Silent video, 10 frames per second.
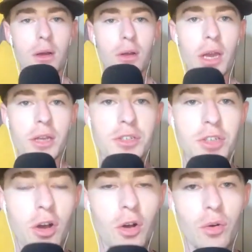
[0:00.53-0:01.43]
Okay,
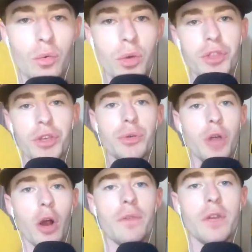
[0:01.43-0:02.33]
so with Yu
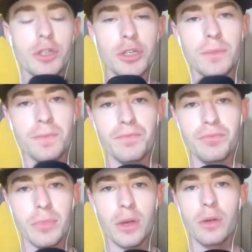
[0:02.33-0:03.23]
Darvish,
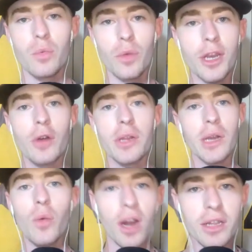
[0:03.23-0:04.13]
we know that
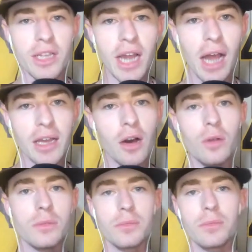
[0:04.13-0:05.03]
he went on the
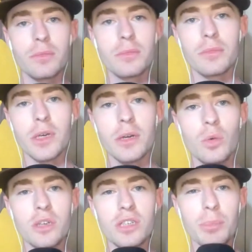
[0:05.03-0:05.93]
IL. It
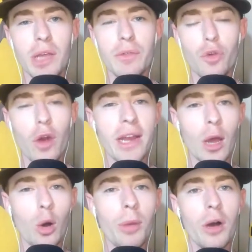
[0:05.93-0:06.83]
was, I believe, right
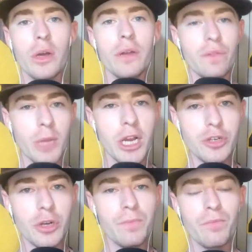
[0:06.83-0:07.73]
elbow
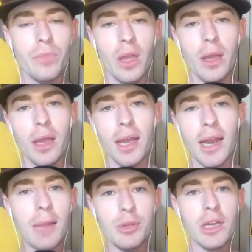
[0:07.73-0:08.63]
inflammation.
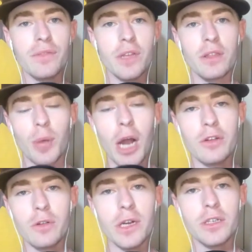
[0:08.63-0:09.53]
And I believe that the
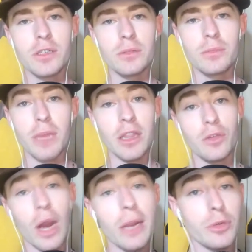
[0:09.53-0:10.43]
Padres made the
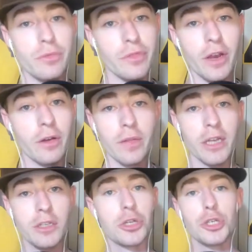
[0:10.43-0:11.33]
right move there,
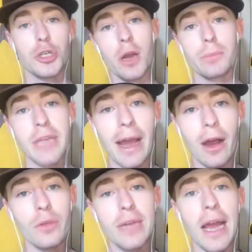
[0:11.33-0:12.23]
like just shut him down.